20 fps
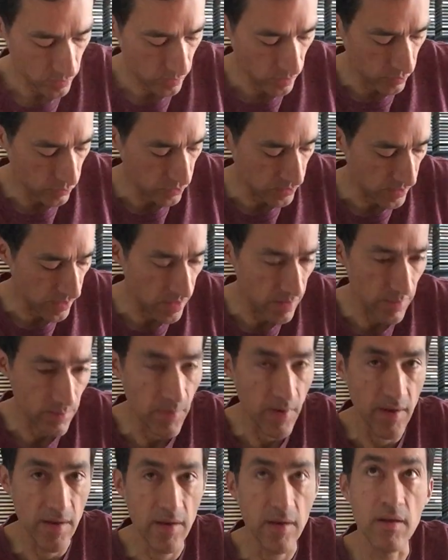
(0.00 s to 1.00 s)
those are
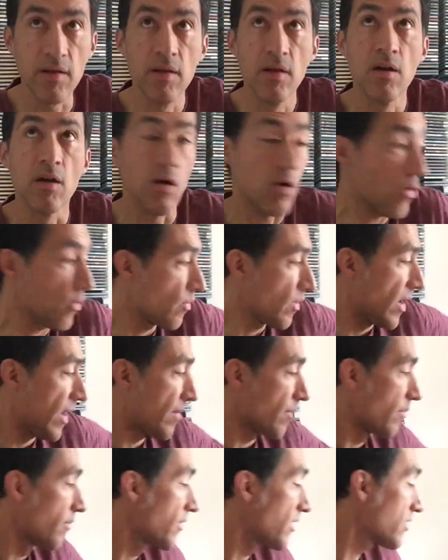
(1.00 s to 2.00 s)
my. Oh,
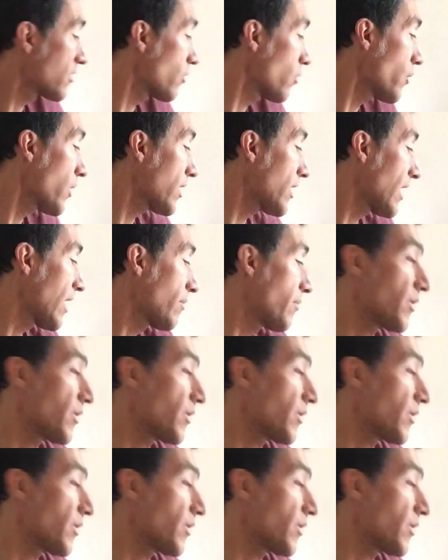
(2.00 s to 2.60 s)
I'm missing one.